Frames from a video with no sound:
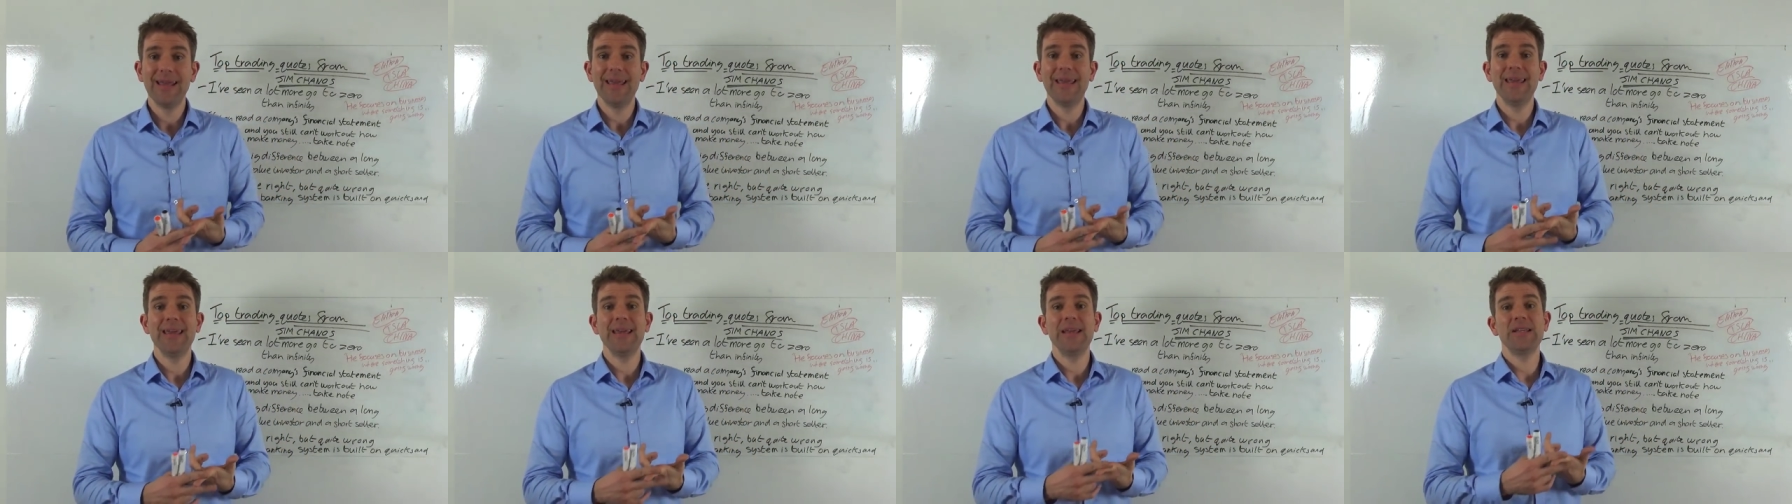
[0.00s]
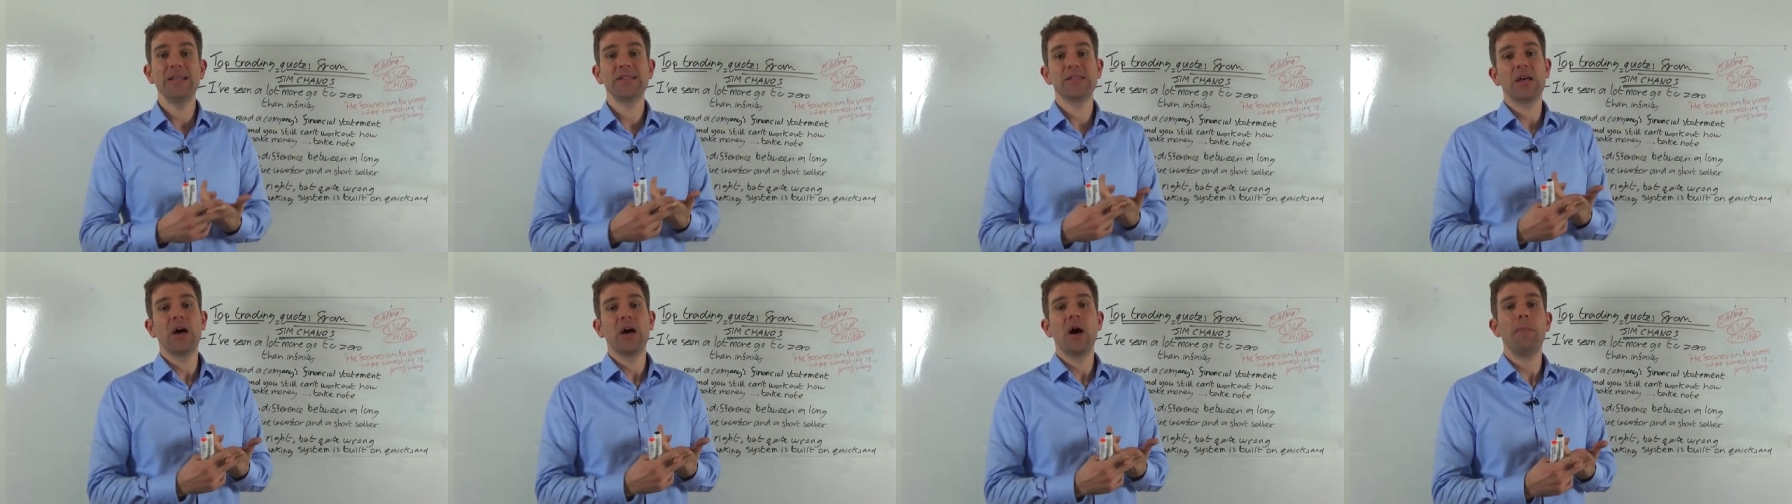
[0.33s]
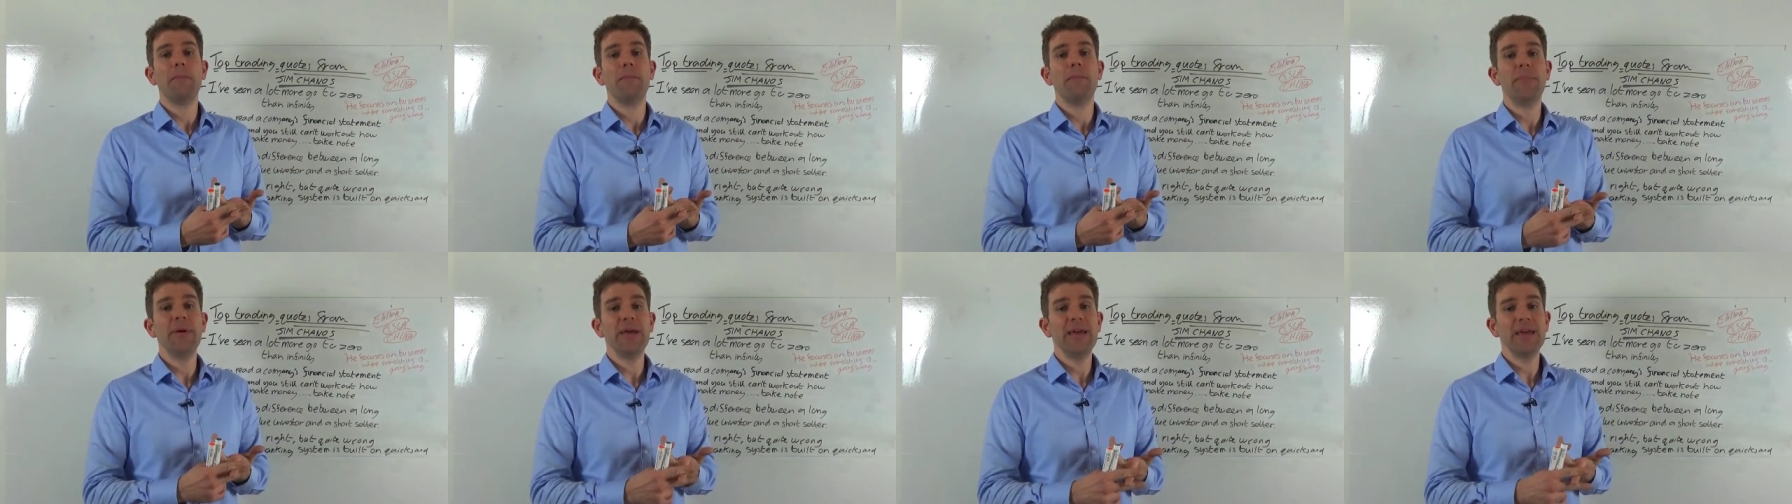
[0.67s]
is a
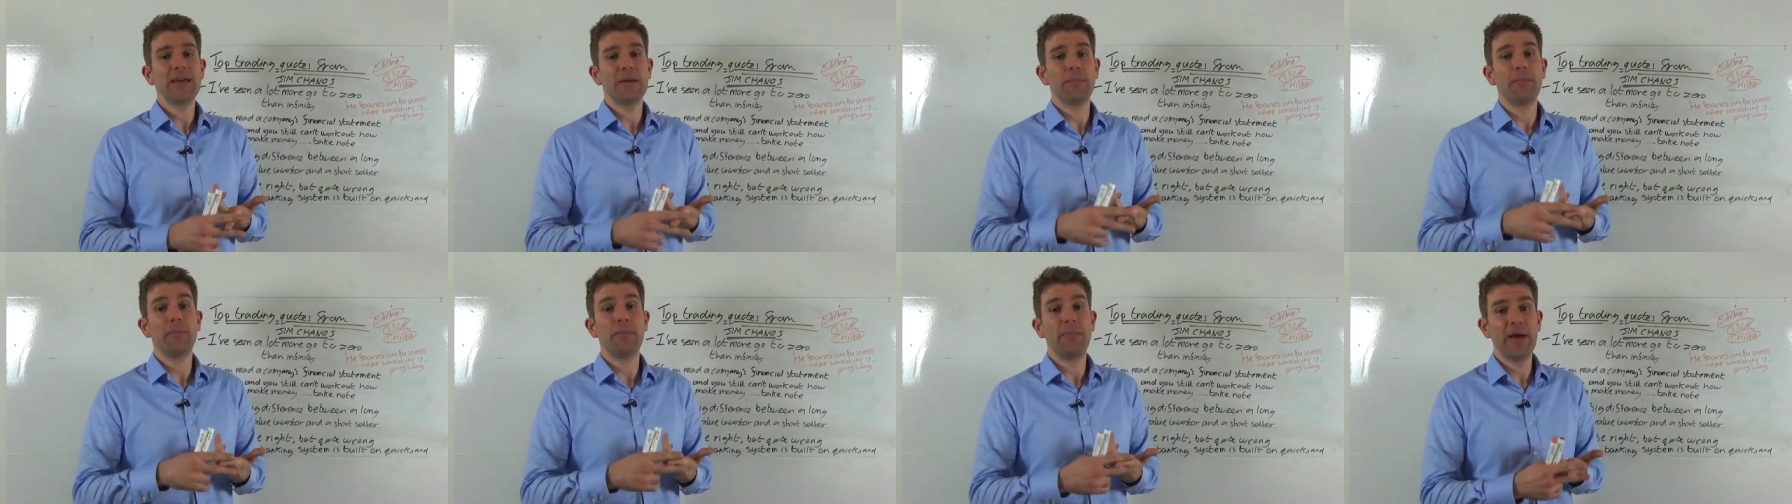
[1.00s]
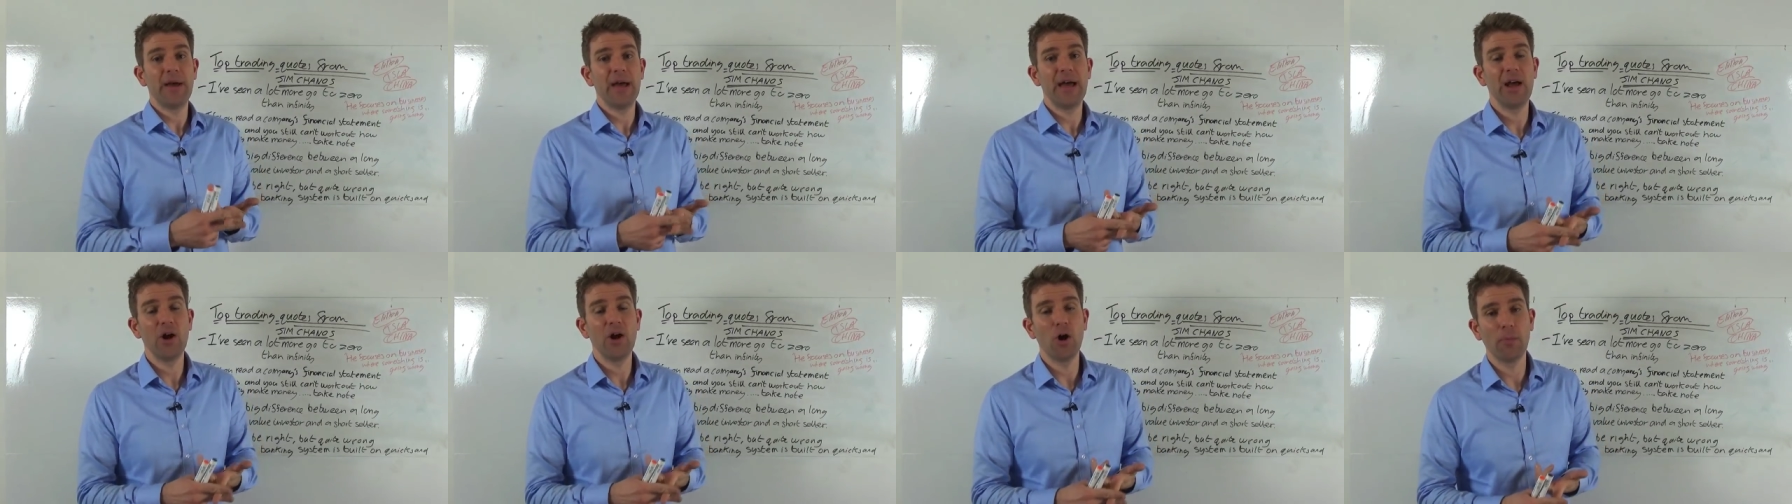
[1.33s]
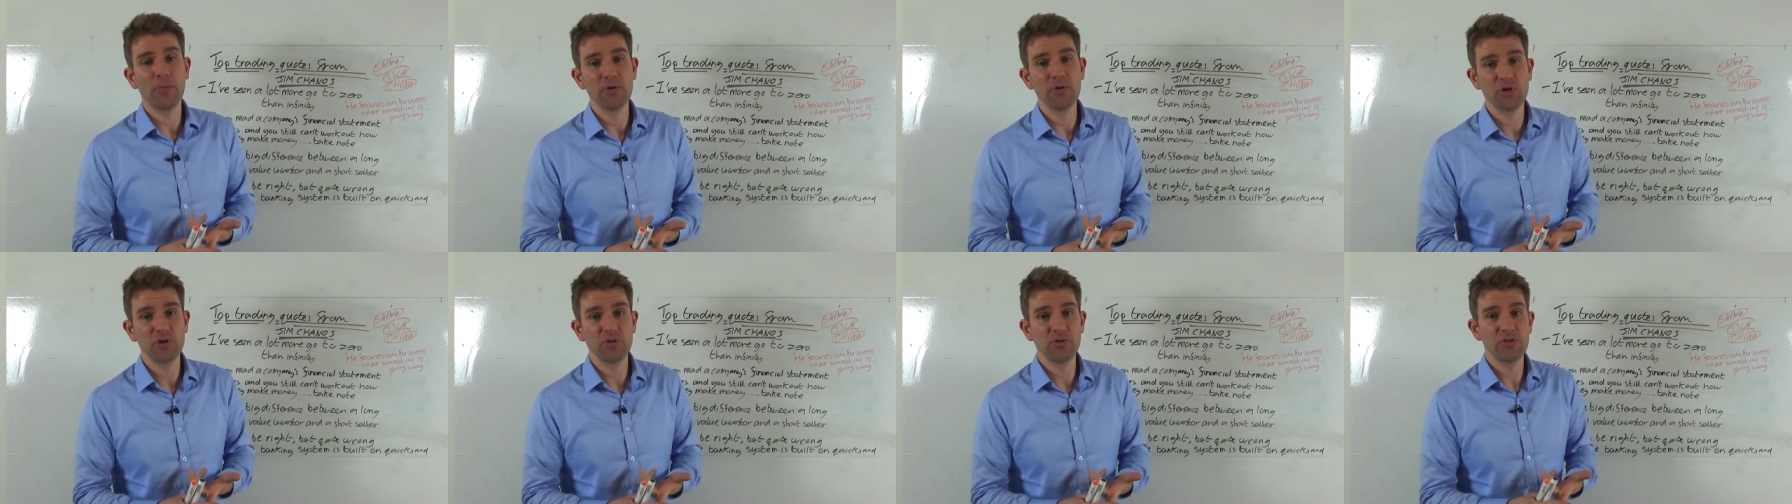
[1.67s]
big bear
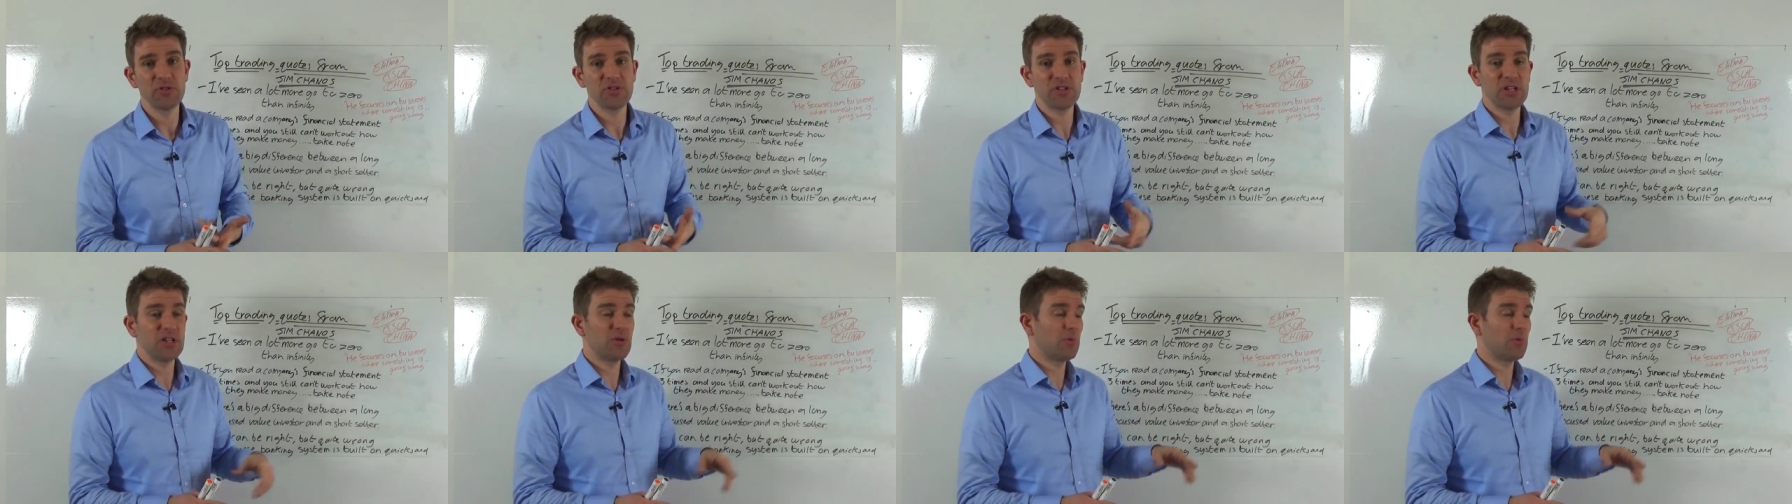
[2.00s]
opportunity.